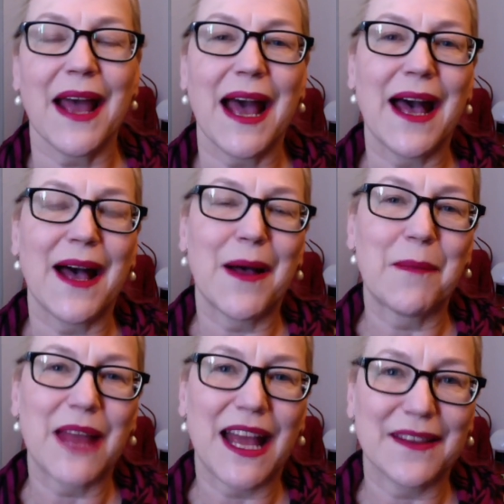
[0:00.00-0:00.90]

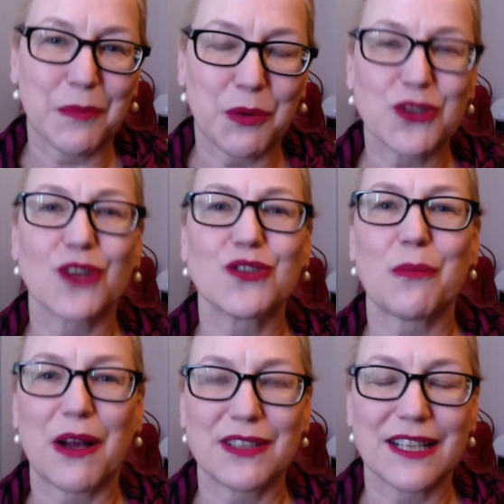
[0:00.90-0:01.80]
And the book is also
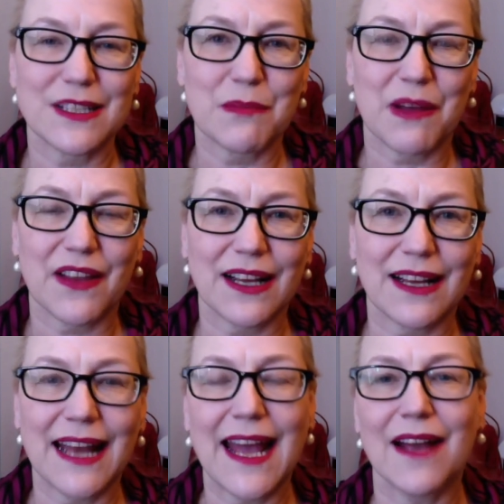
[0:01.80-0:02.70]
about his mother
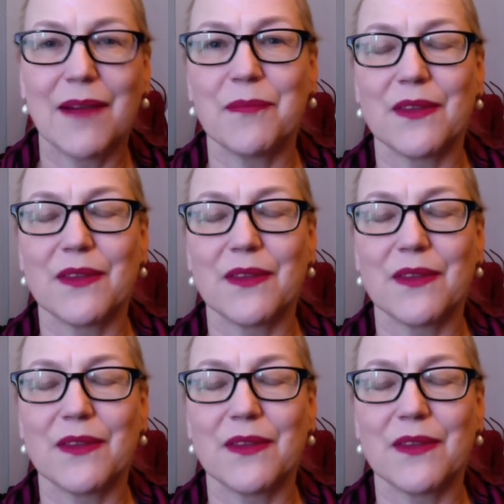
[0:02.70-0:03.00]
Claire,